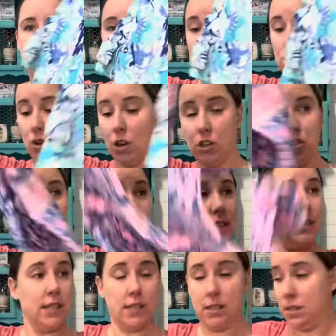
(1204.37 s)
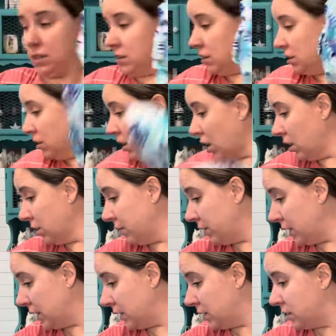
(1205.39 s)
These are all dresses, all of
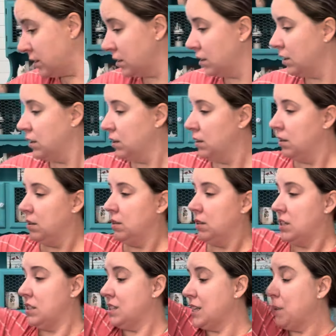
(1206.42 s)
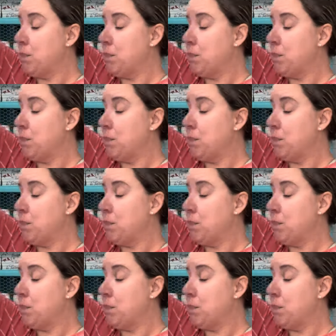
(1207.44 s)
these. This is a